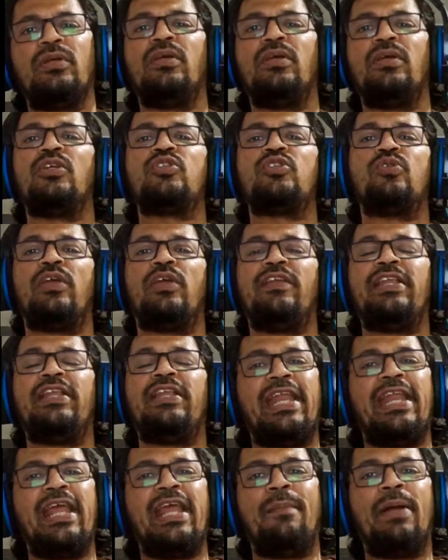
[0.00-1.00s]
So in
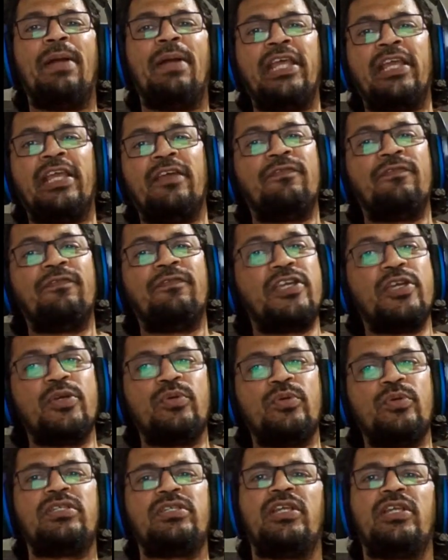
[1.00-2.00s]
adiabatic, if Q is
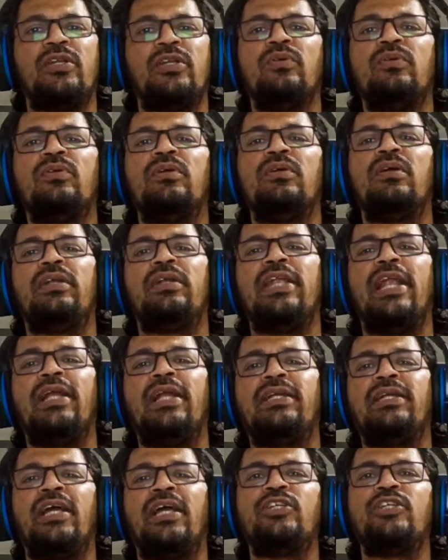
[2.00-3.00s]
0,
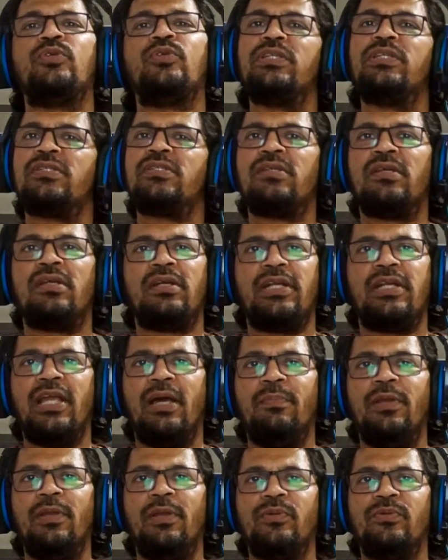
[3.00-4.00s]
delta U is
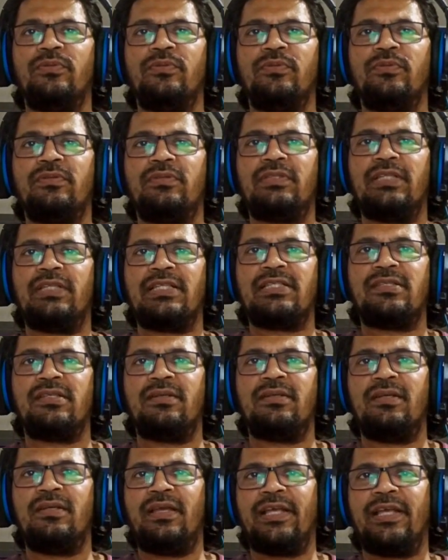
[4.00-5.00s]
W. That's the
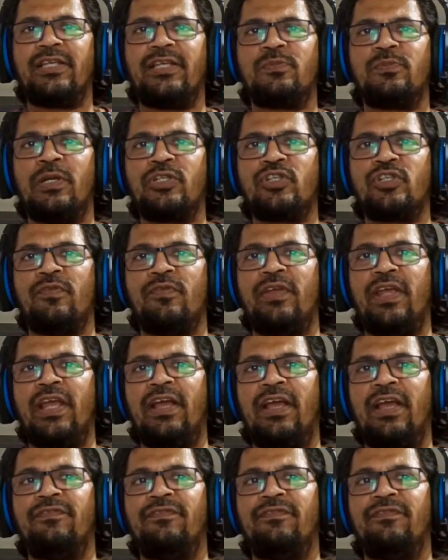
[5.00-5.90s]
expression we have.